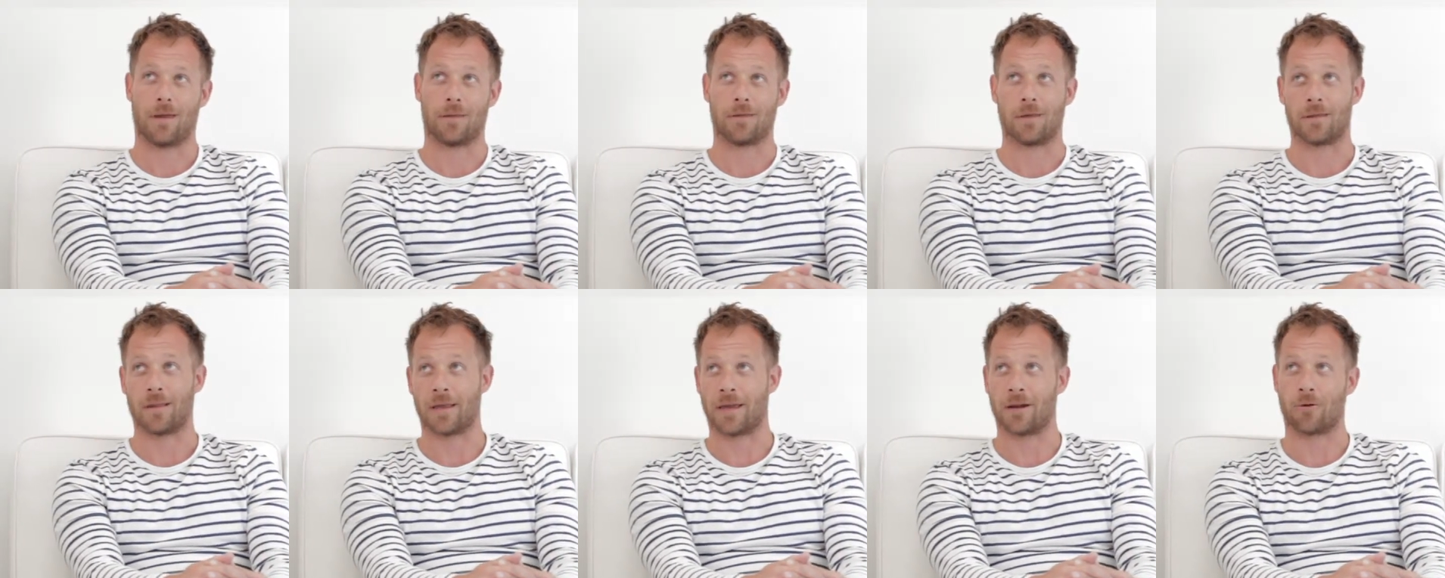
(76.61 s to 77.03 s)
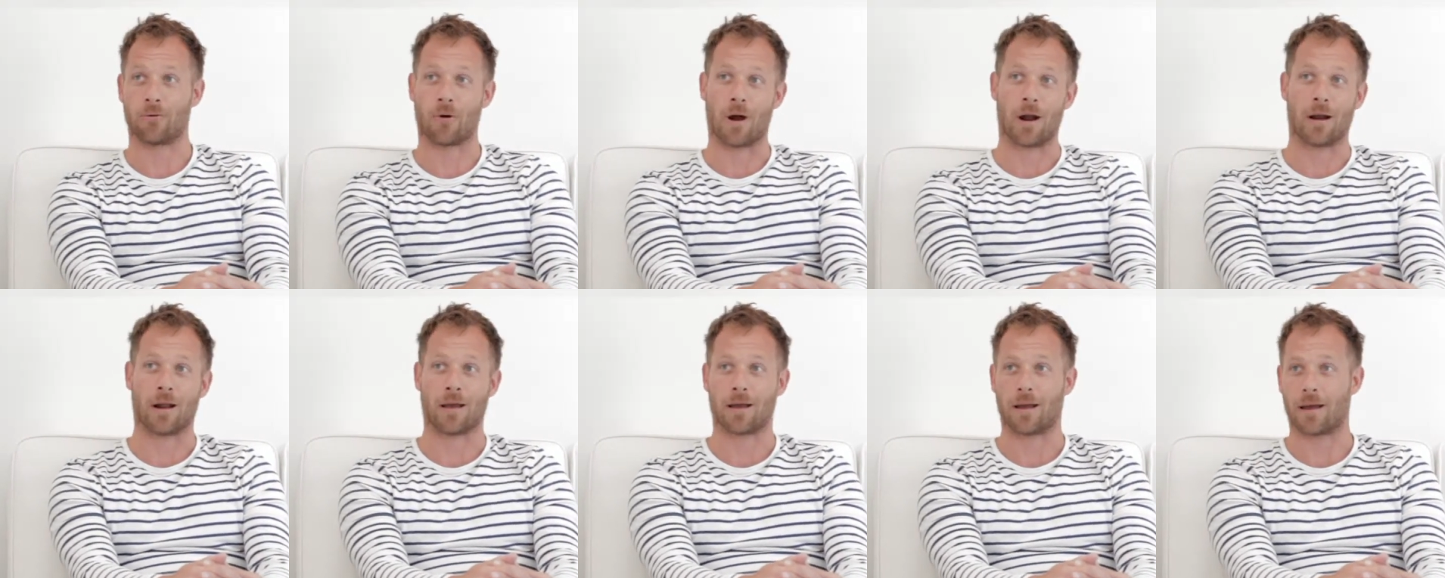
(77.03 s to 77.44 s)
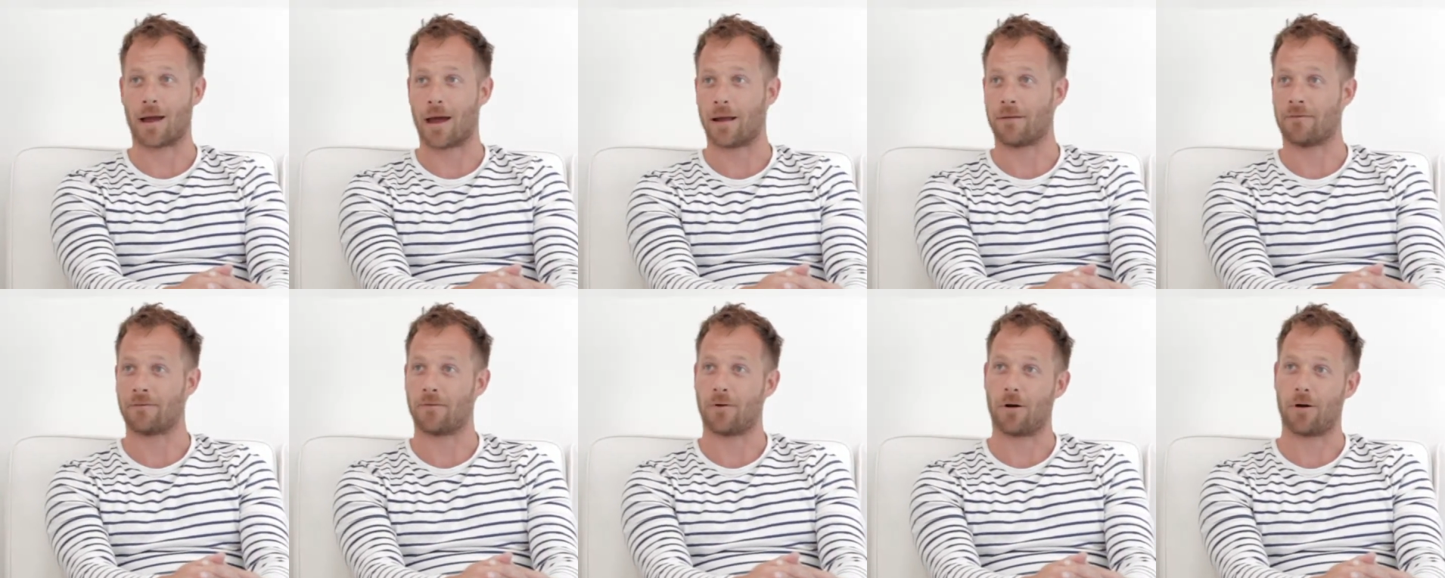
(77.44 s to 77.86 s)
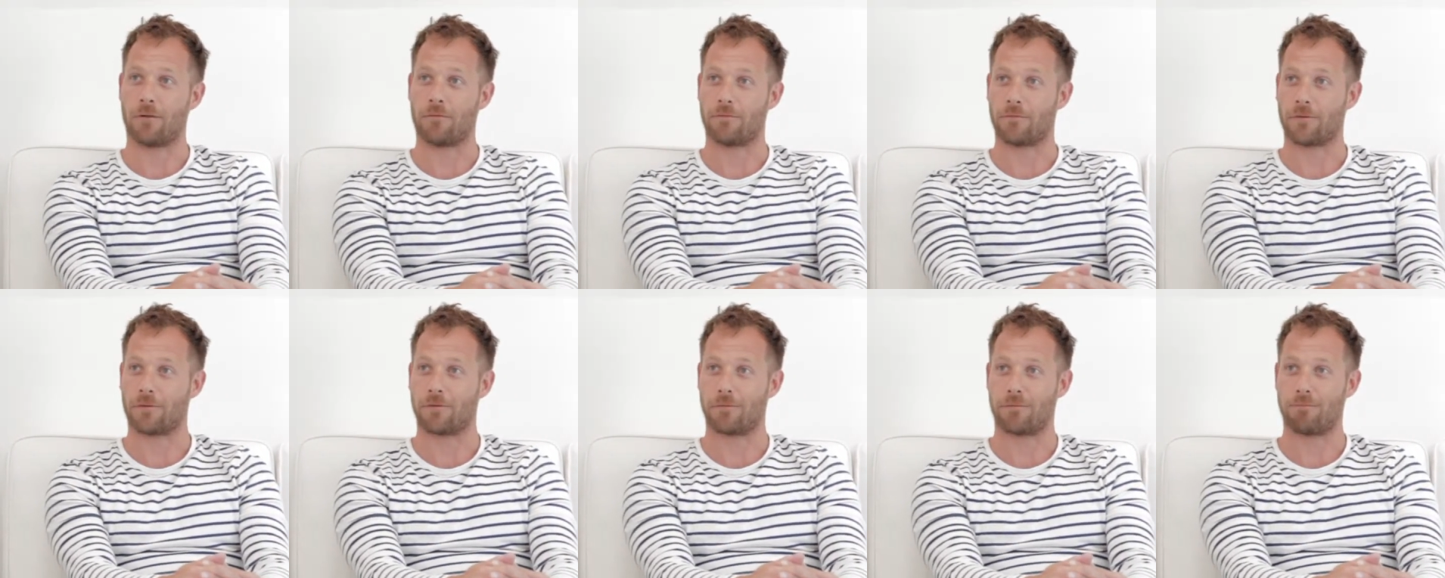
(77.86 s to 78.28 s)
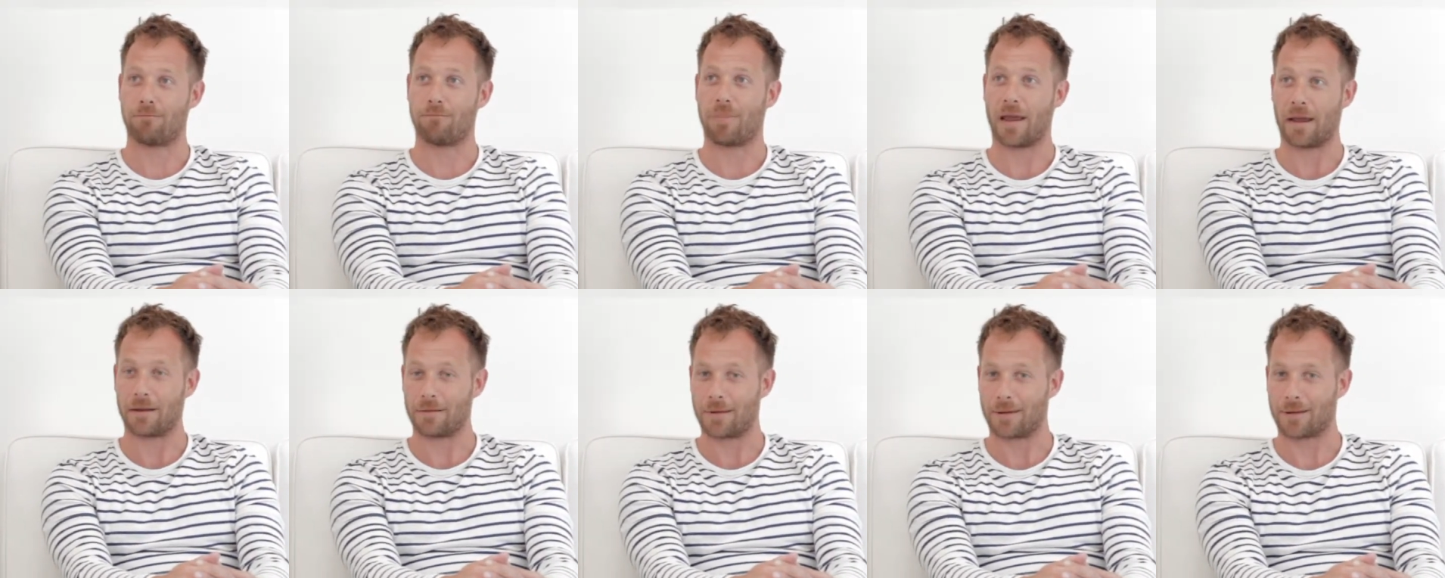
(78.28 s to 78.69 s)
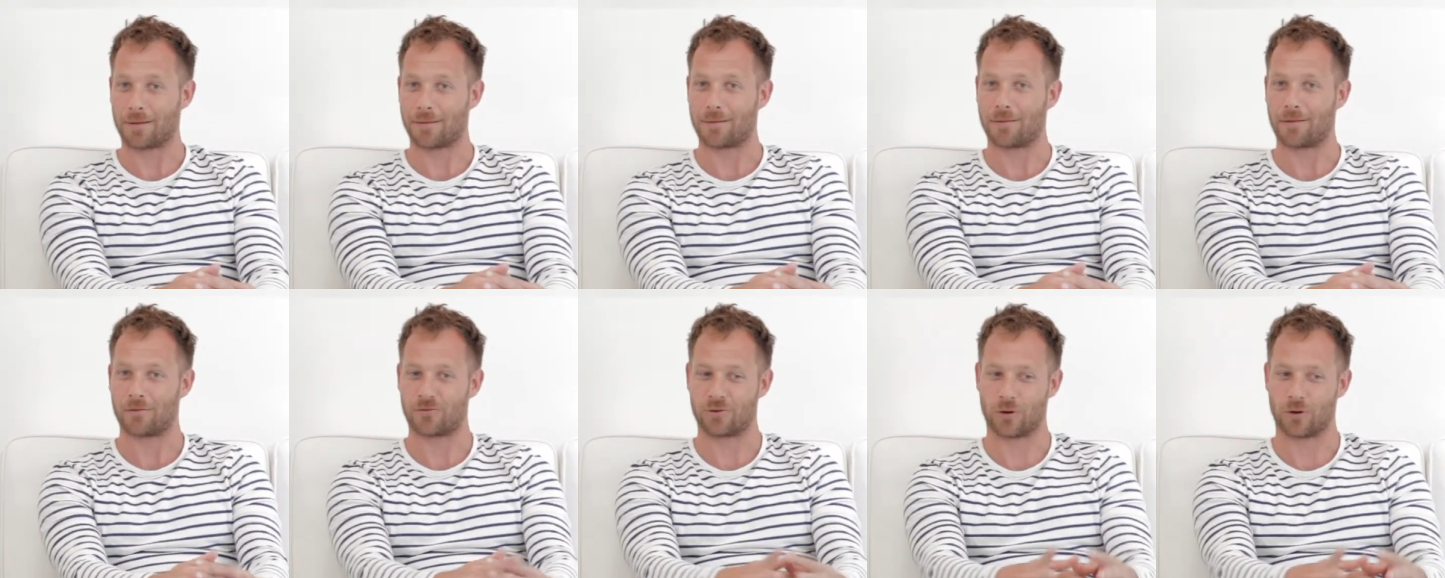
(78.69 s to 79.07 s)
then later on I got involved with painting.